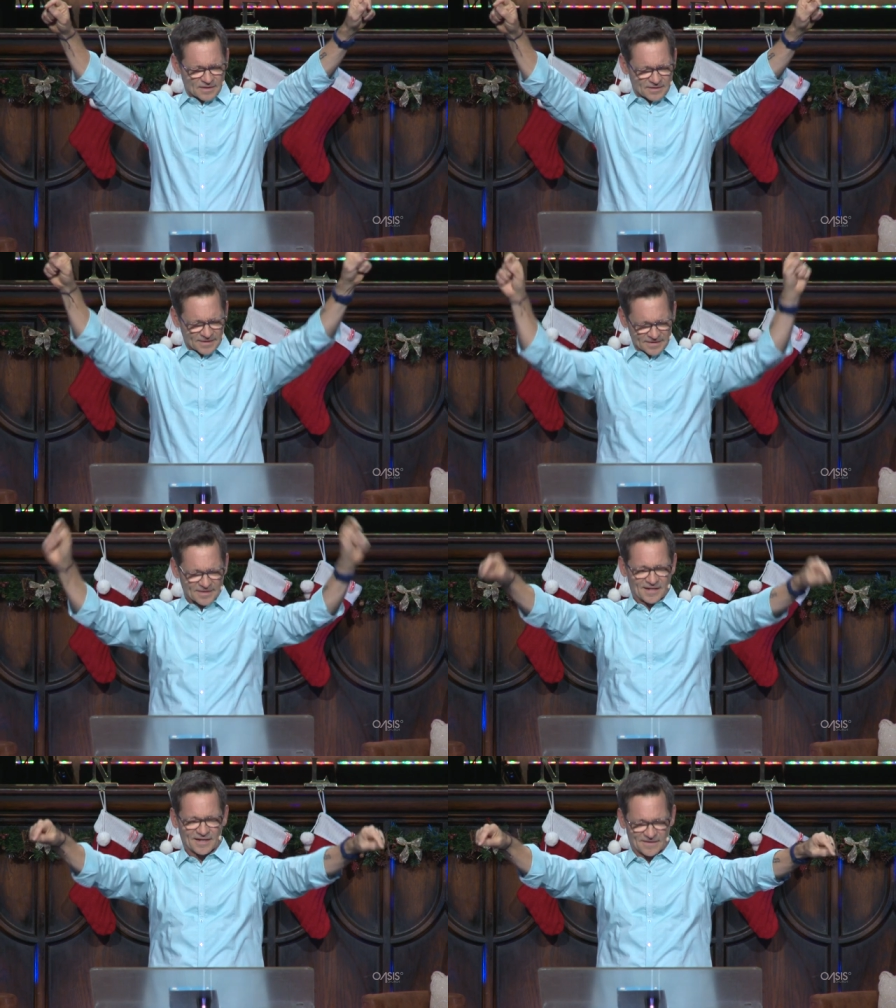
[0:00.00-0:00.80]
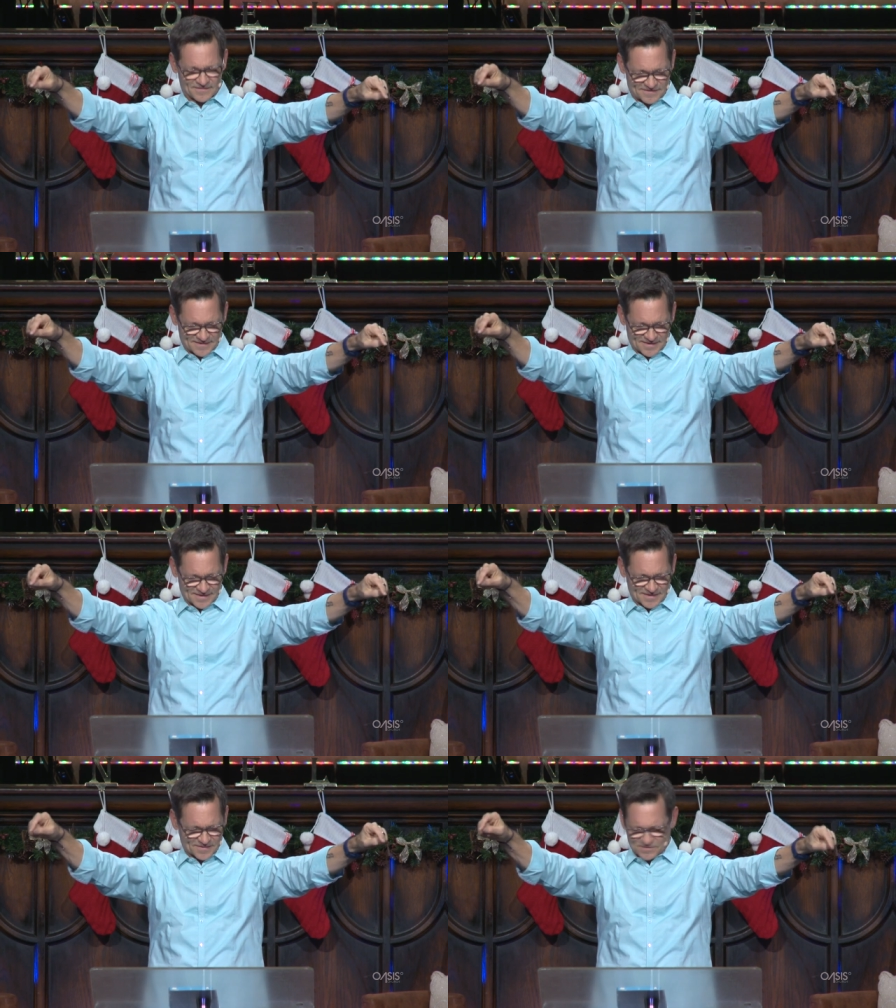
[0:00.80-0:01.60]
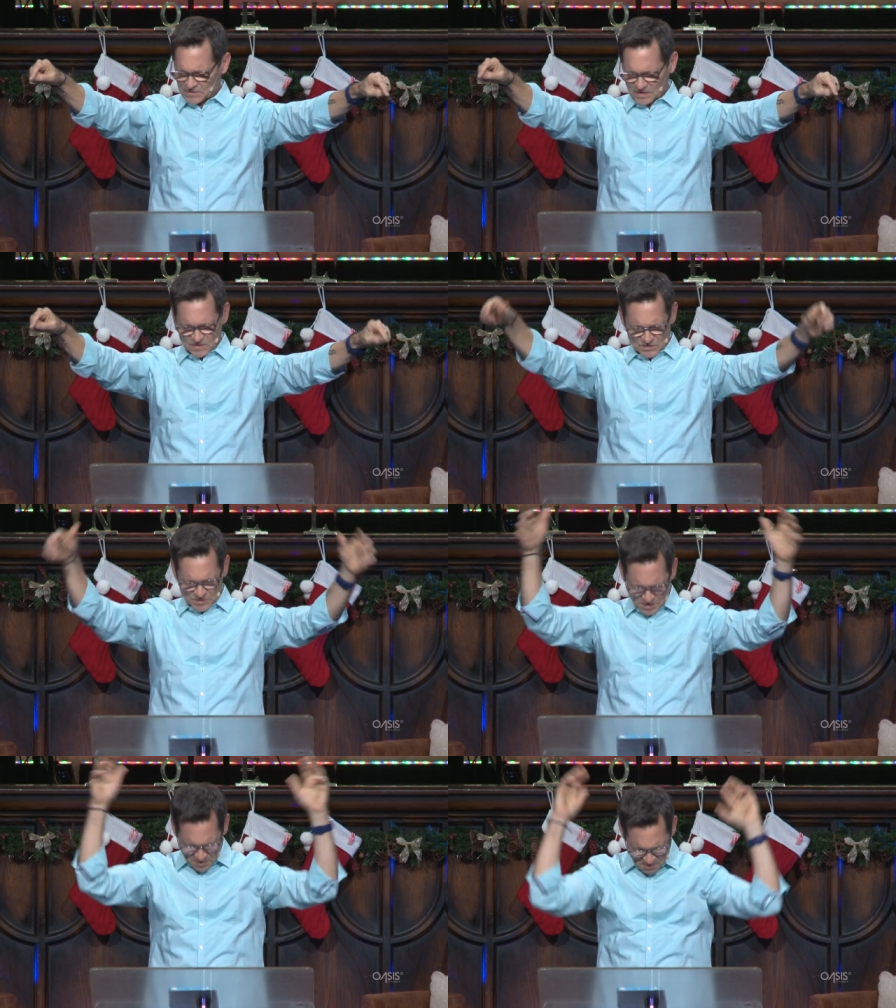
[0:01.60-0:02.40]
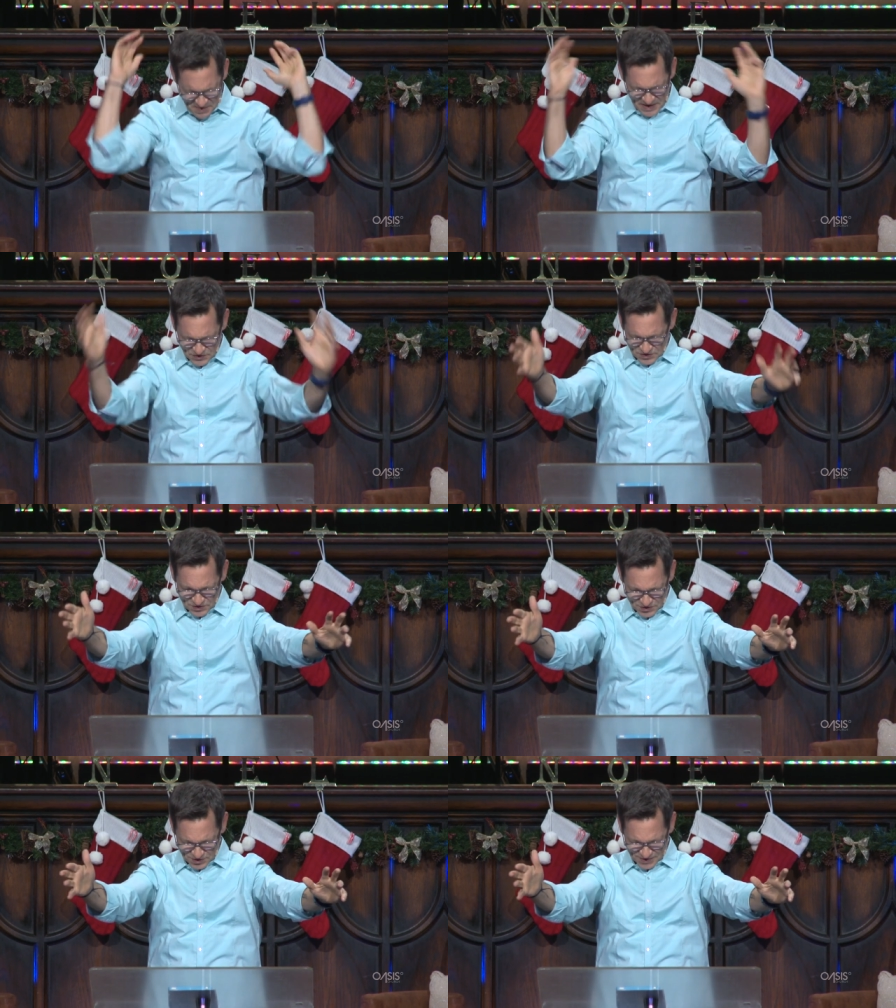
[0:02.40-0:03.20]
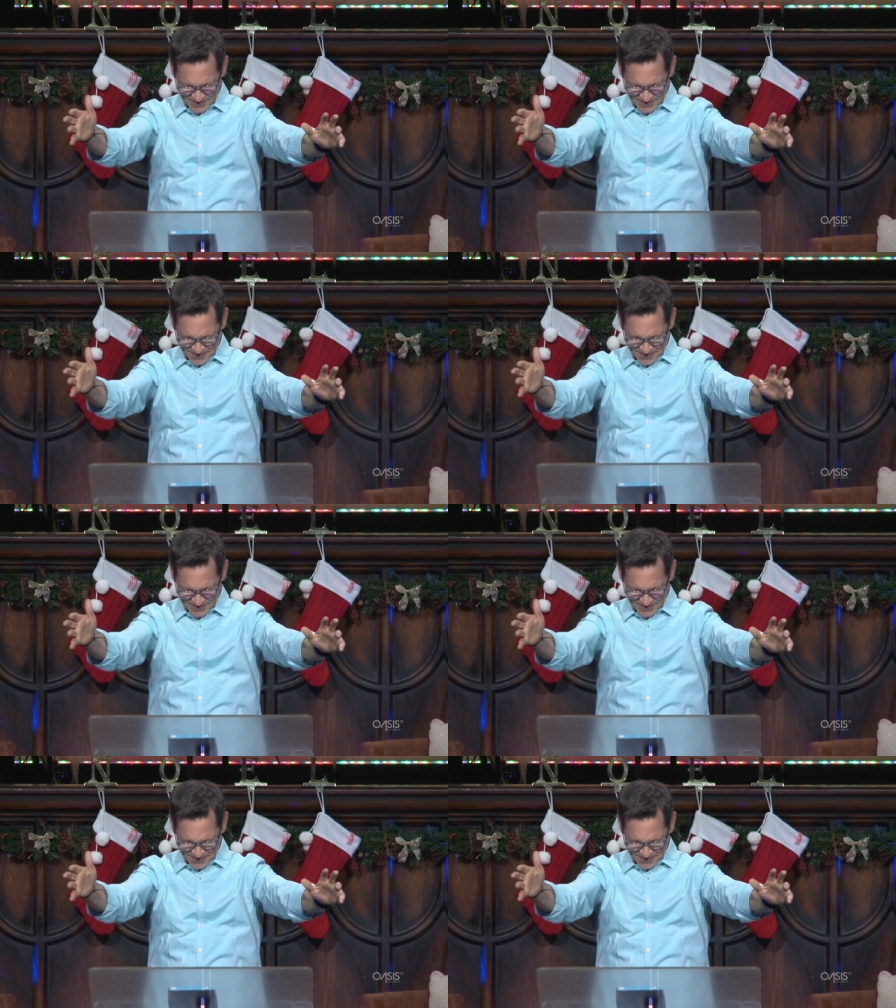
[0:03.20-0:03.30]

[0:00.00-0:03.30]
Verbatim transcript: the love of Jesus, the message